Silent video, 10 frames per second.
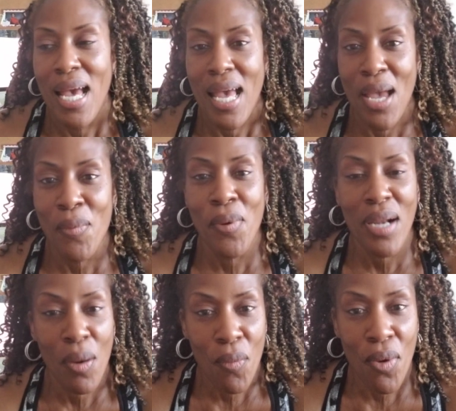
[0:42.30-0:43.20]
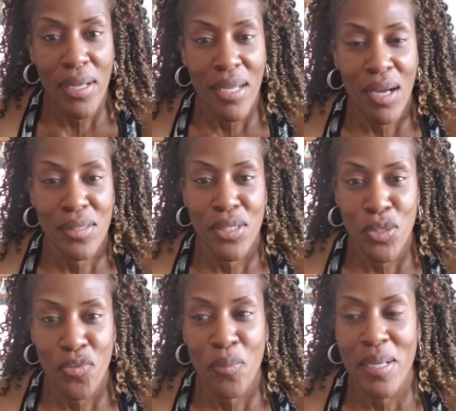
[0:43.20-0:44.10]
And what I want y'all to
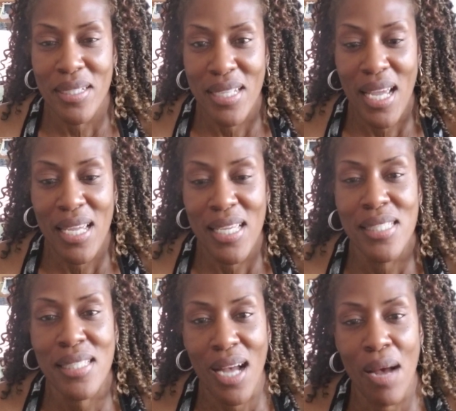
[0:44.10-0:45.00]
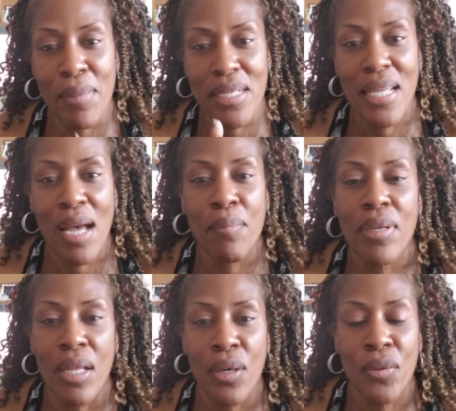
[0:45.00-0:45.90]
do for me today is comment down
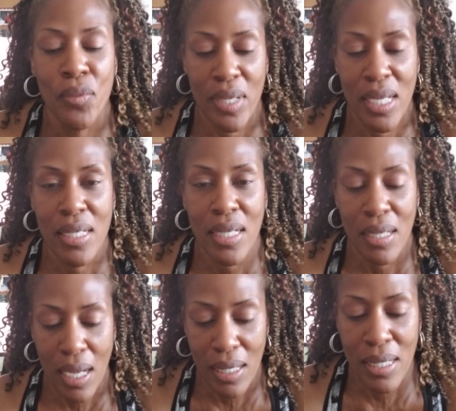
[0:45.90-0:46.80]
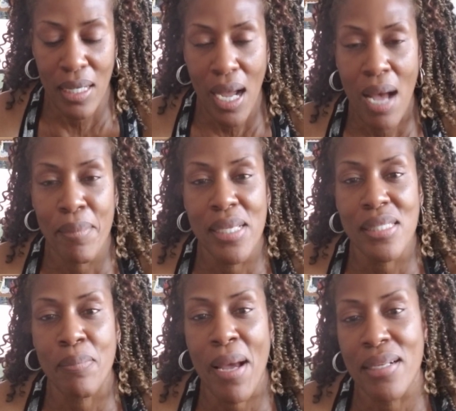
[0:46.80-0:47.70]
below in the
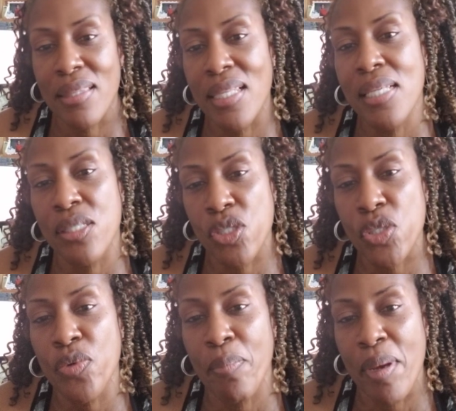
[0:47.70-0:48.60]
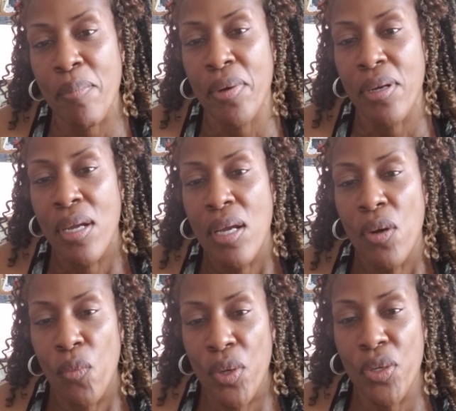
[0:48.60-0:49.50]
comments about the things that you remember
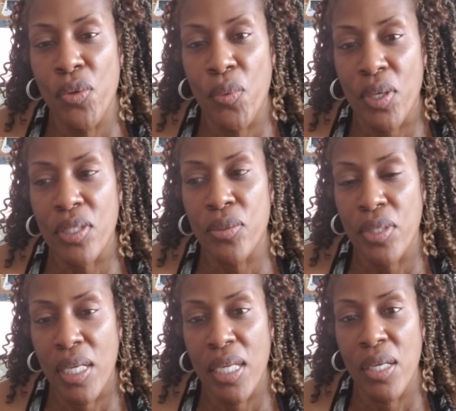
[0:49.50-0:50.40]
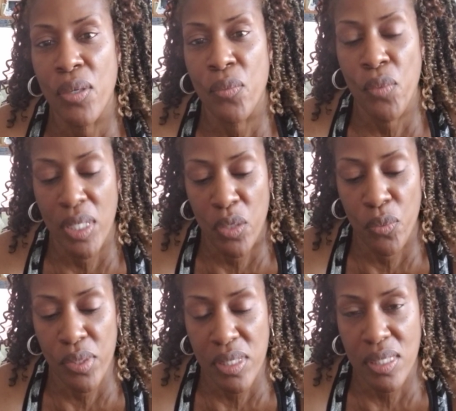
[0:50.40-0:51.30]
when you were a little kid, when it
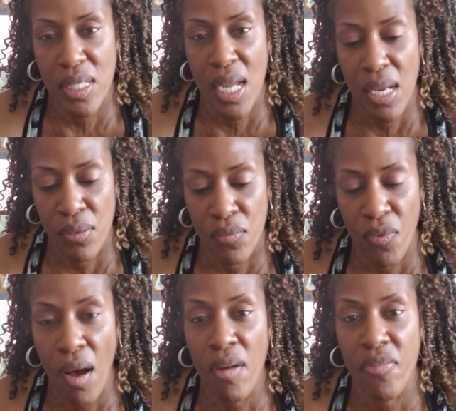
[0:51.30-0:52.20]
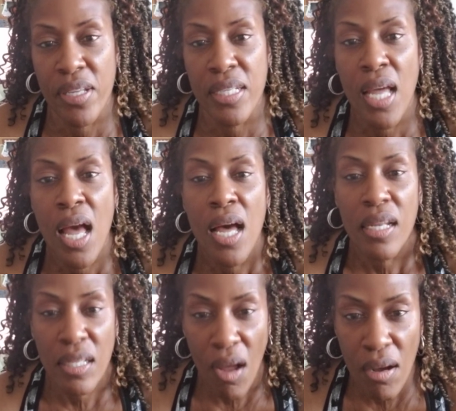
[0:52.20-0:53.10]
was involving
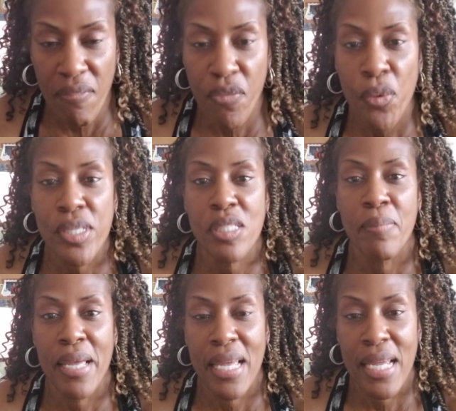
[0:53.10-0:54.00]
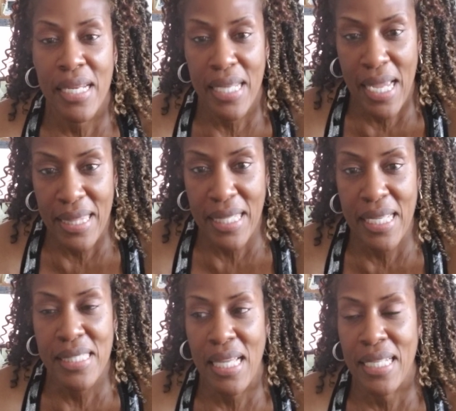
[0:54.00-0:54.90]
law enforcement and
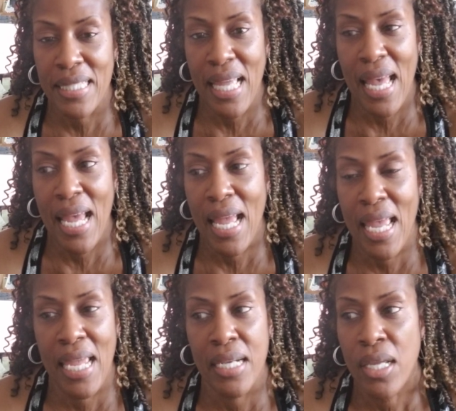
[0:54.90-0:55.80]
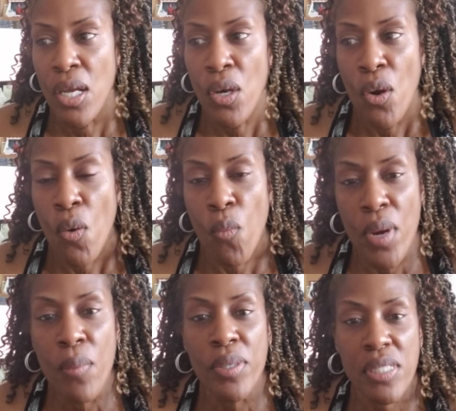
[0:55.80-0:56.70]
things like that. And
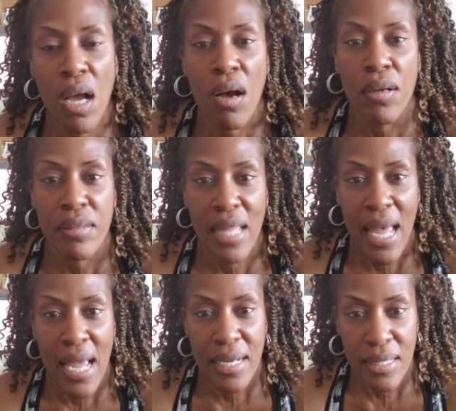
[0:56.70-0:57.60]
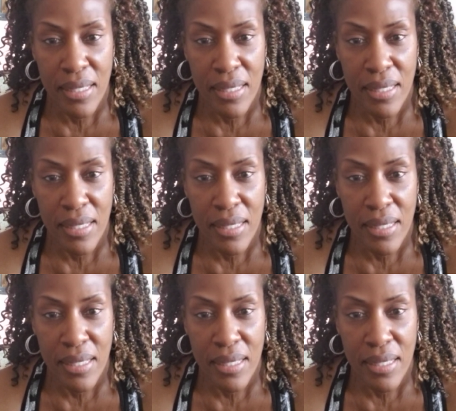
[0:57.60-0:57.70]
we were taught that